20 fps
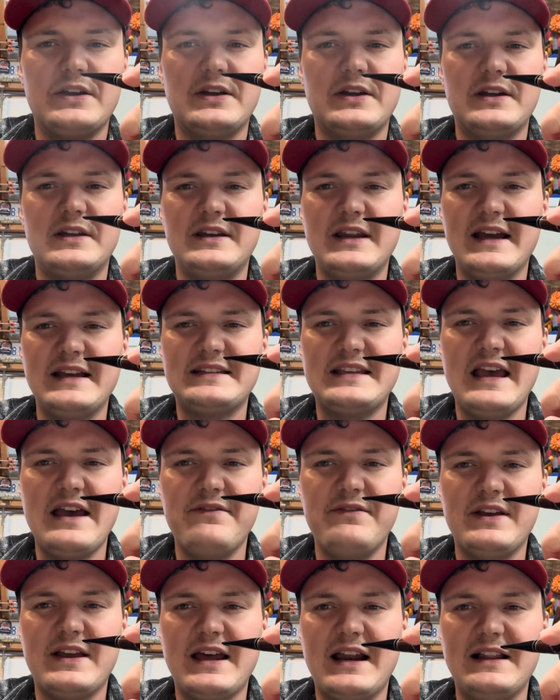nice
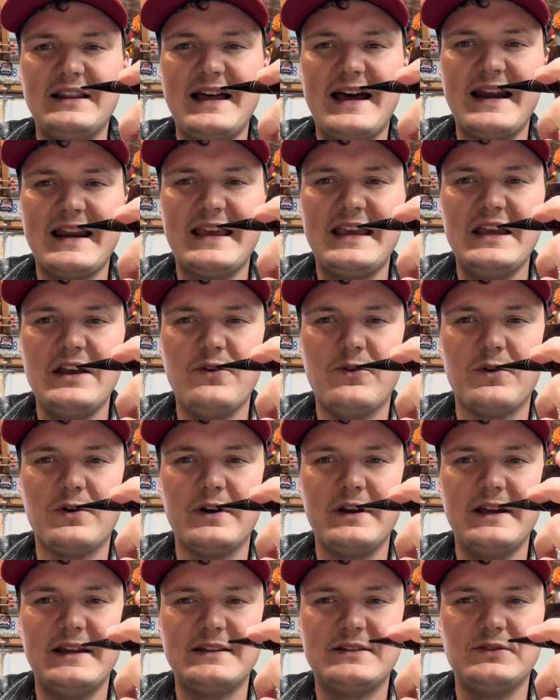heavy kind of Latitude
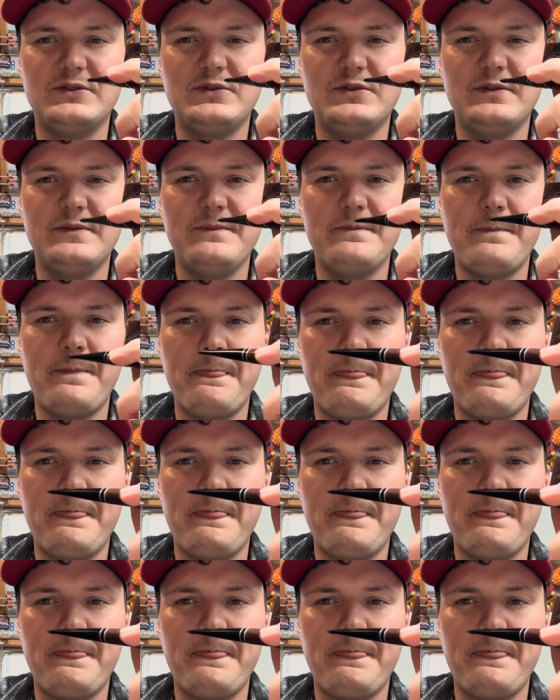Oriental